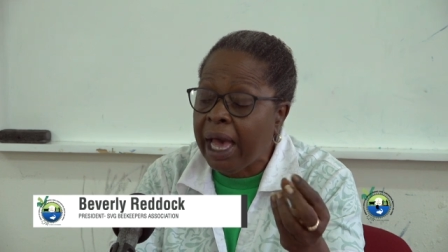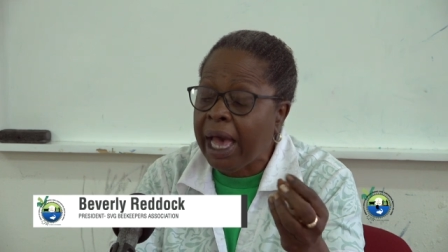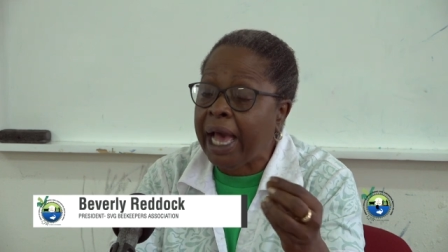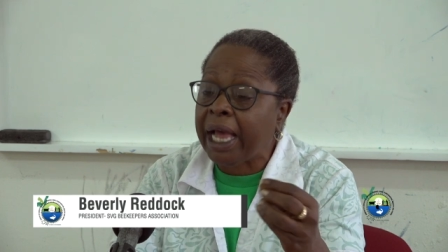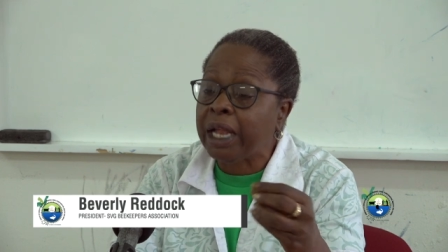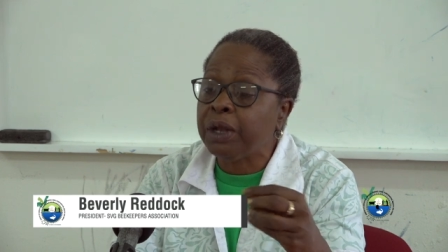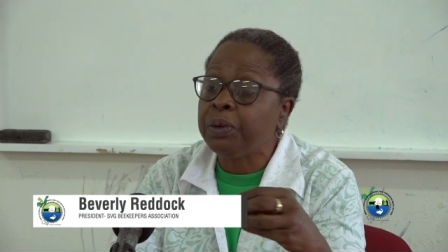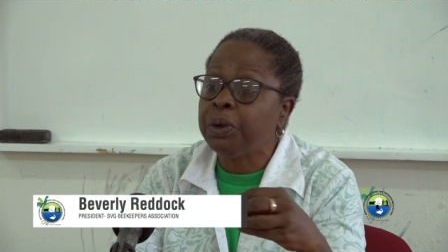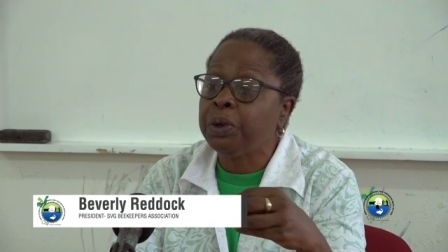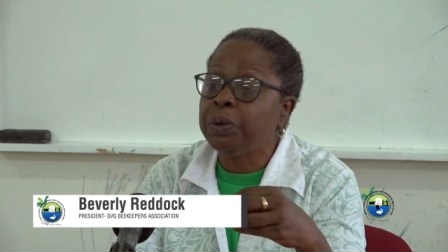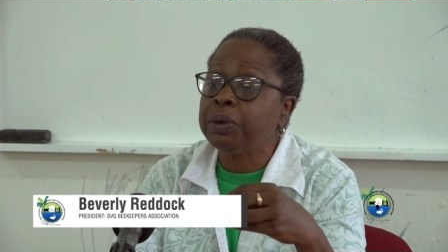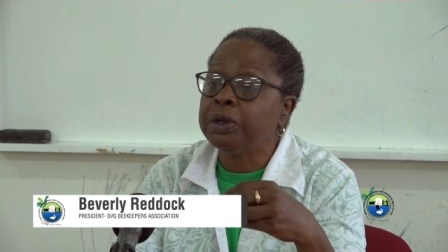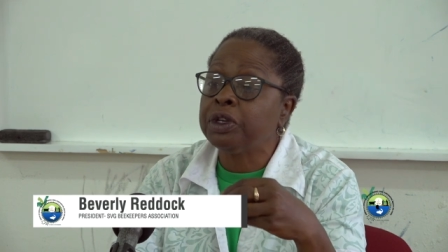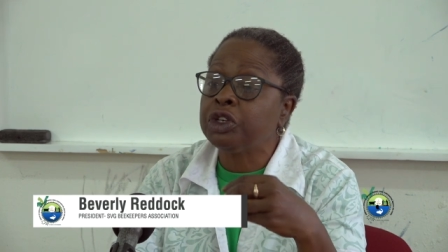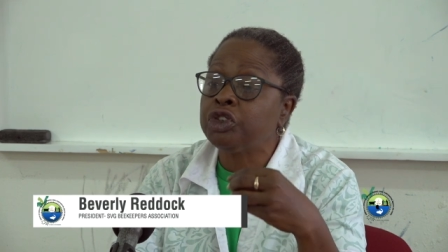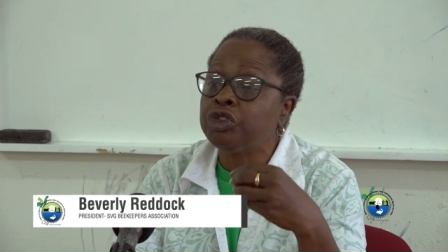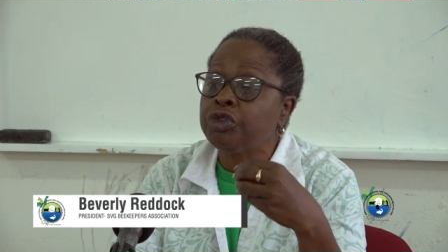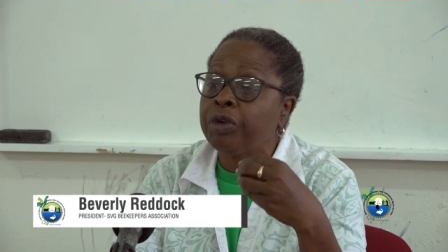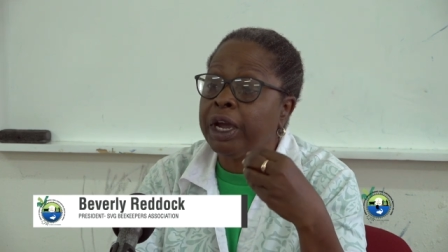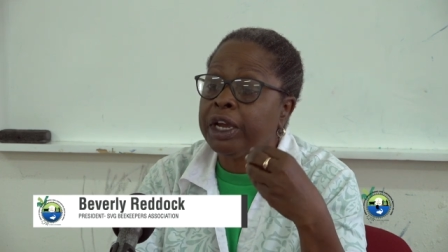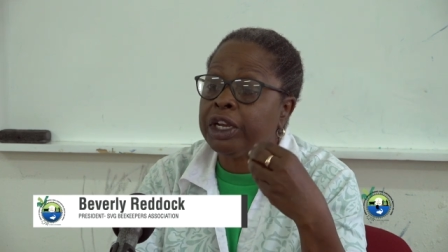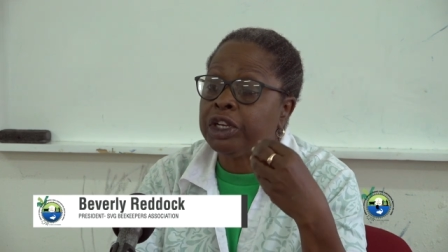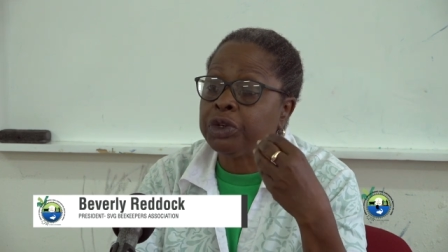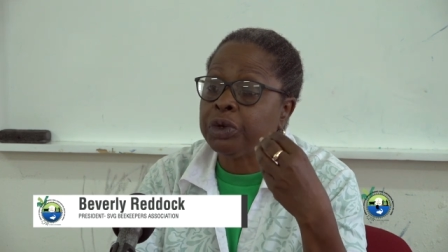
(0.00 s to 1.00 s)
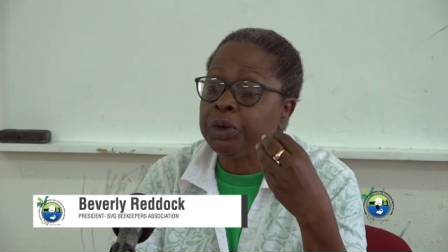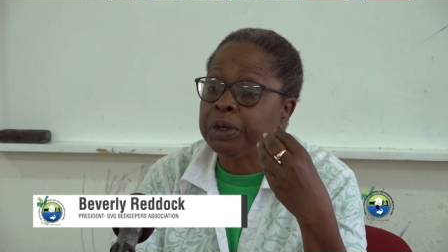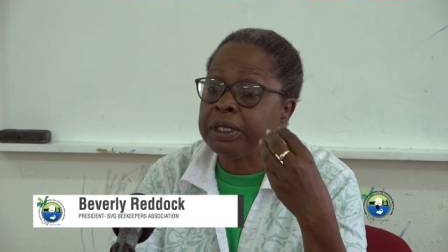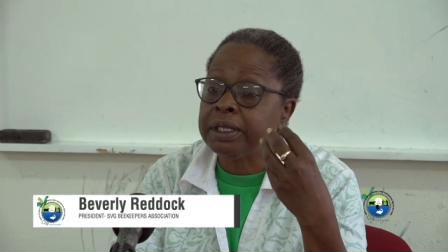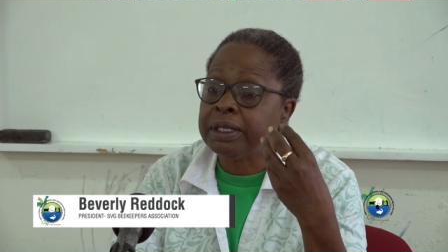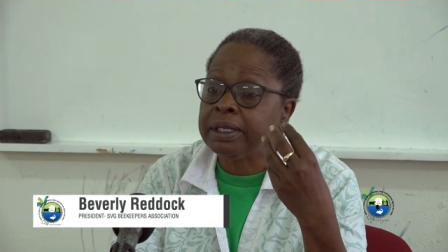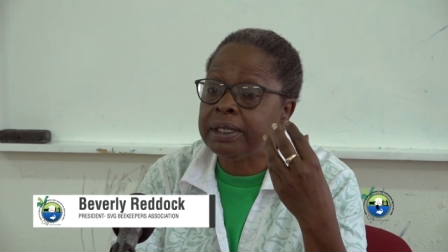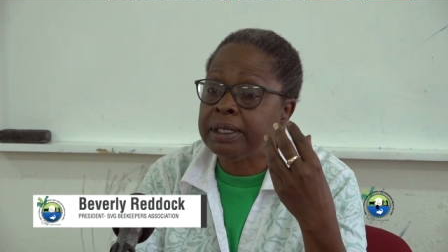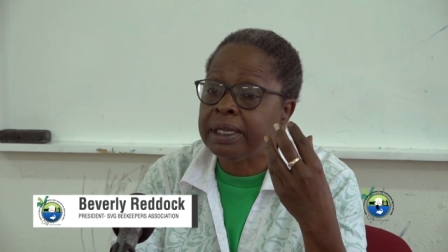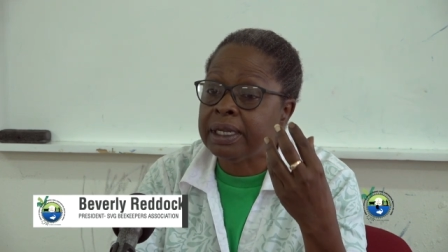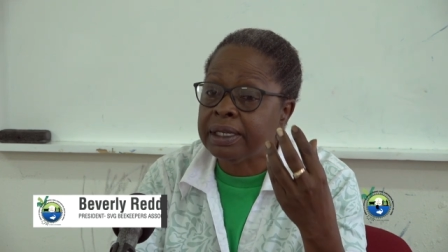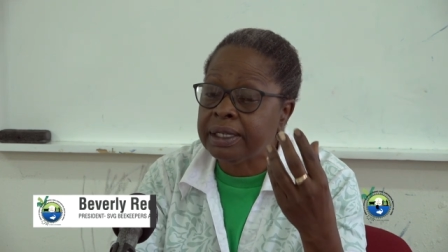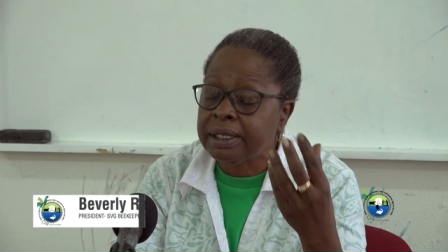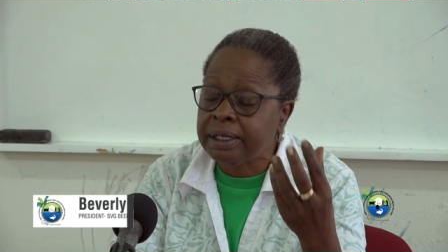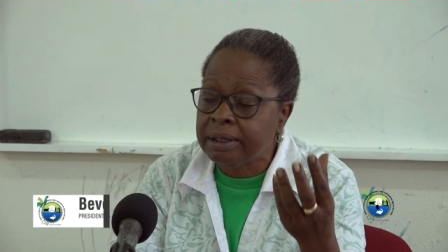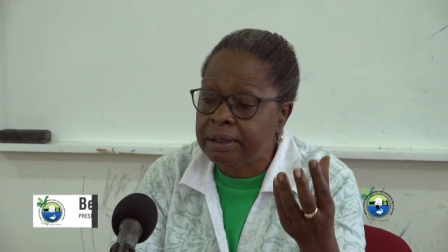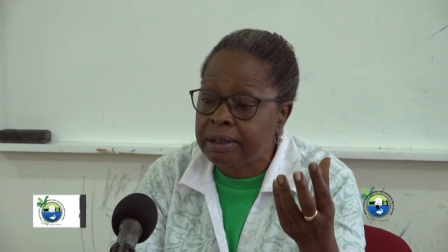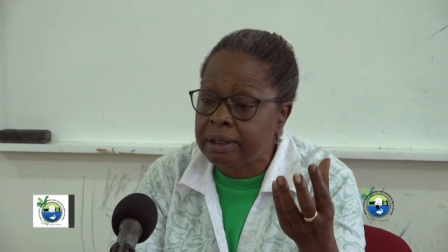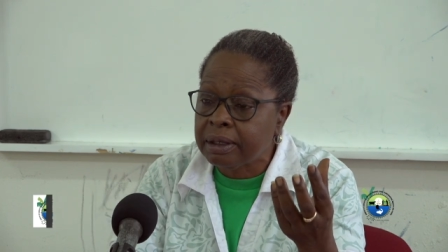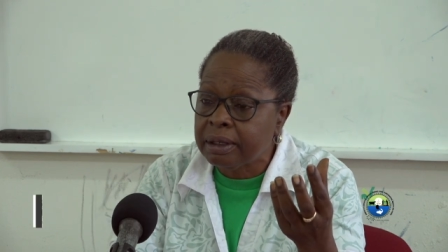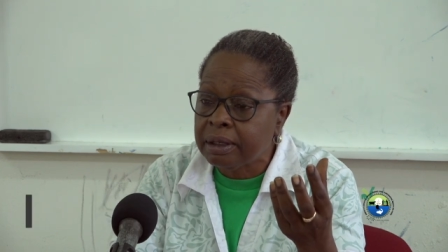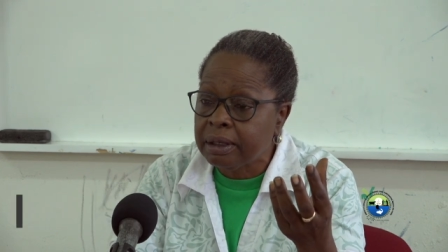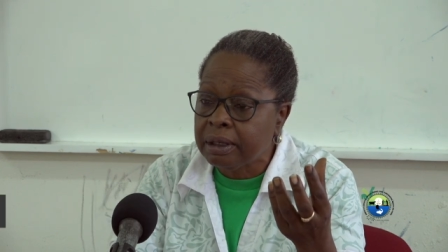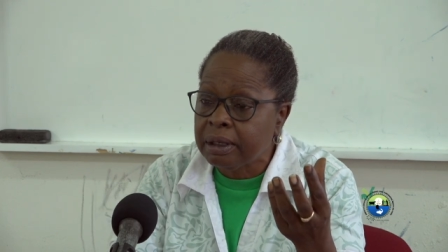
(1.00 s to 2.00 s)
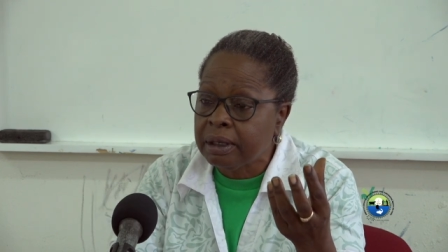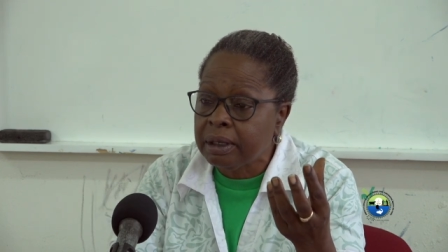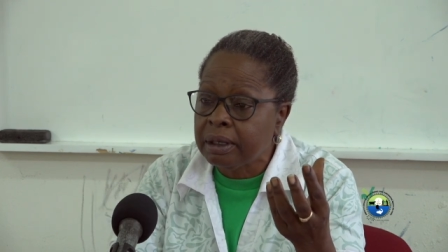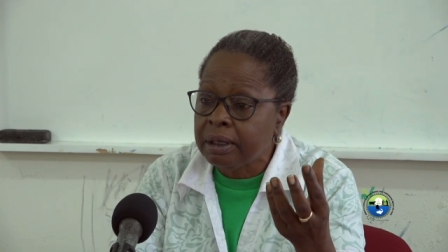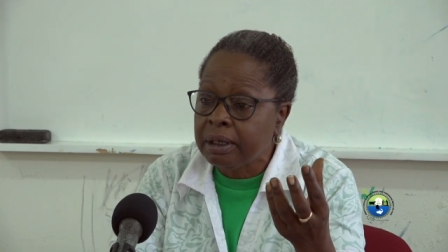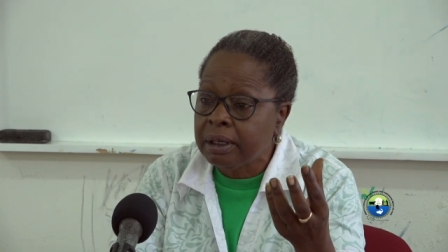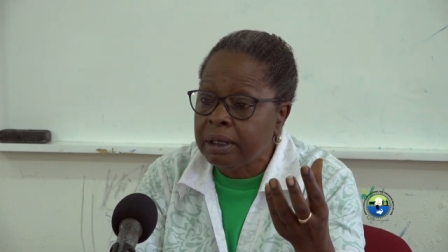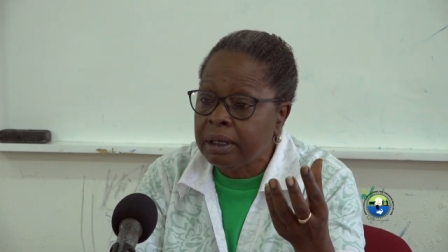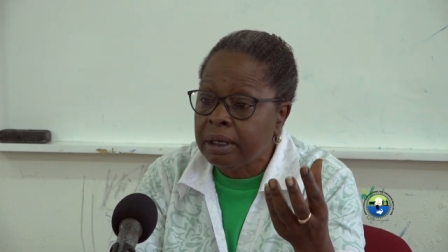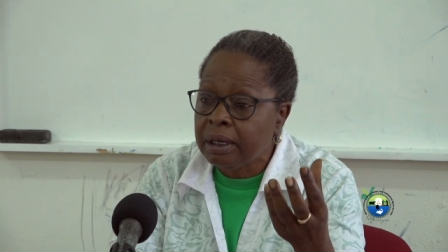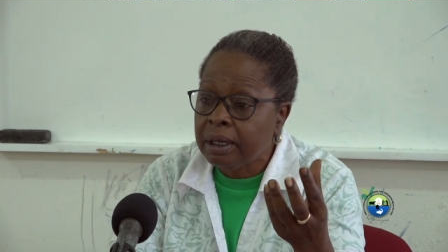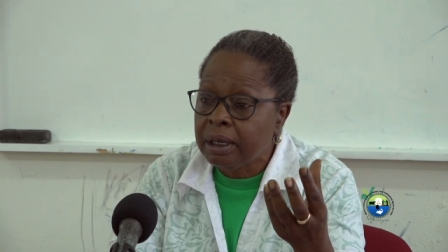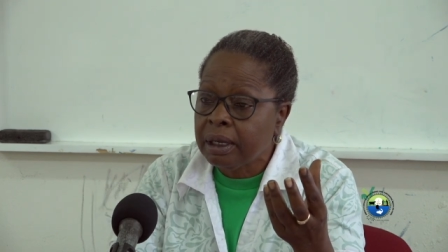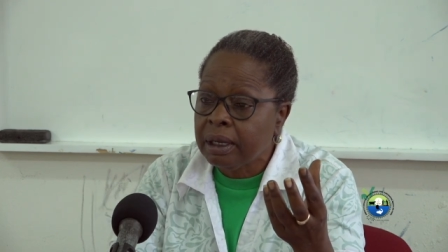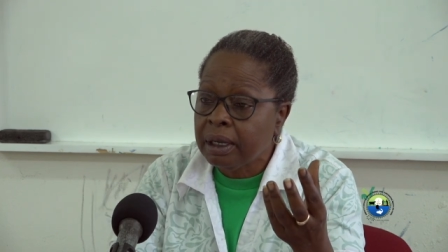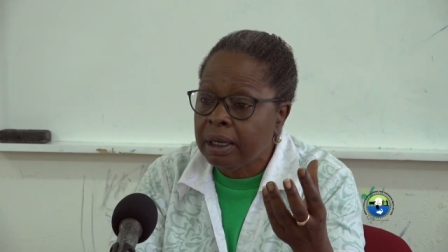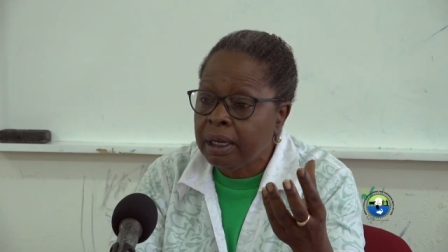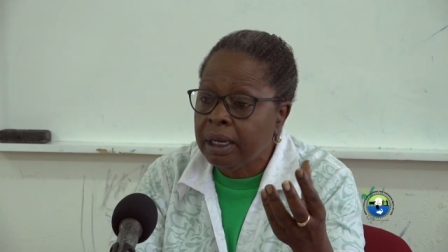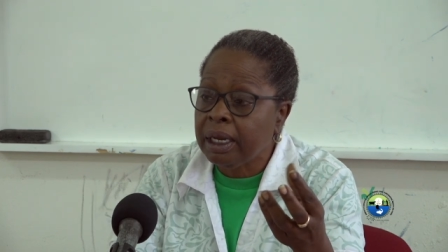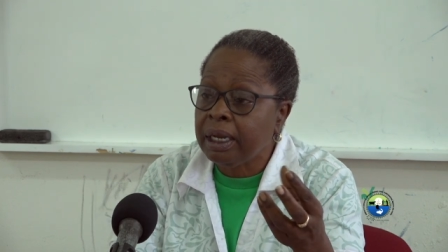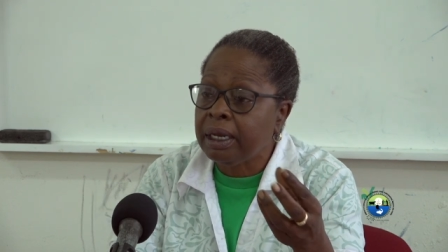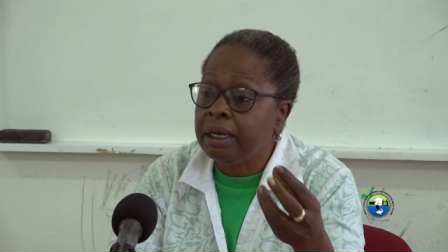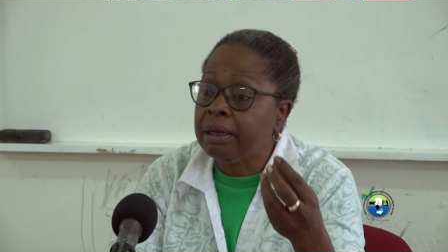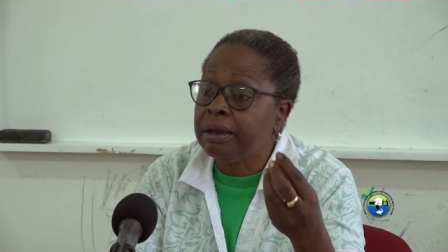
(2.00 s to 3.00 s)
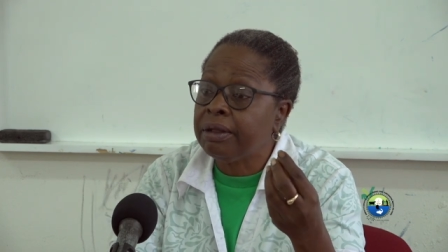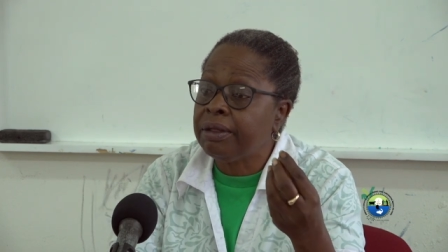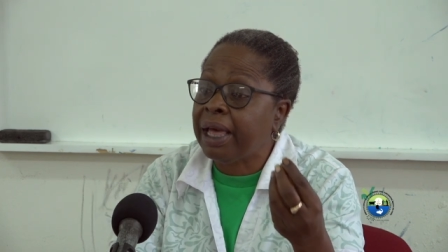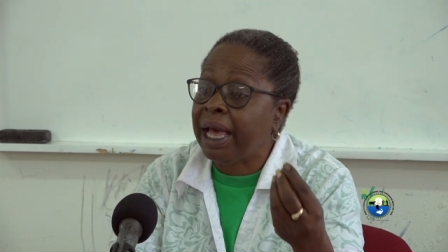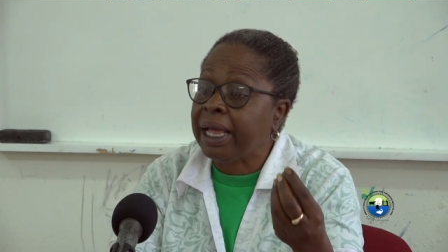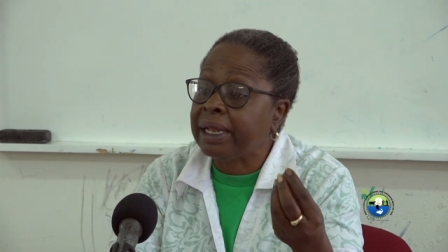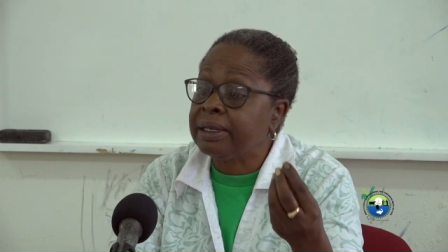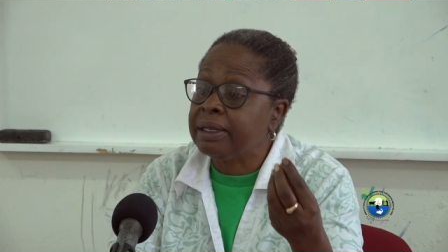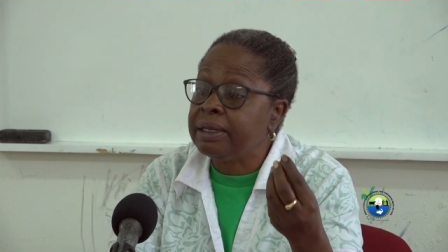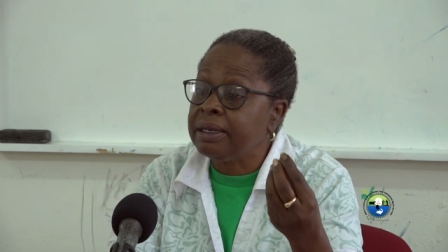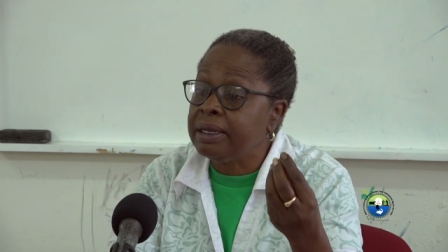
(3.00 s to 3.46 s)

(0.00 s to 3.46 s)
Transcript: and we will try to assist in that